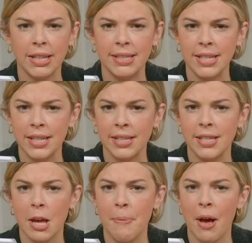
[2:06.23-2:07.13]

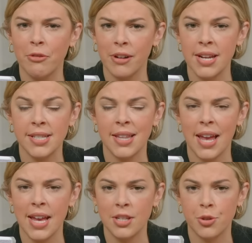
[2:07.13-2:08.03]
ideas about race and the
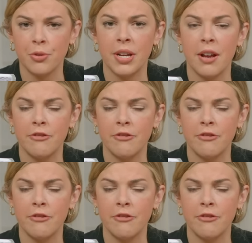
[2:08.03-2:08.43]
history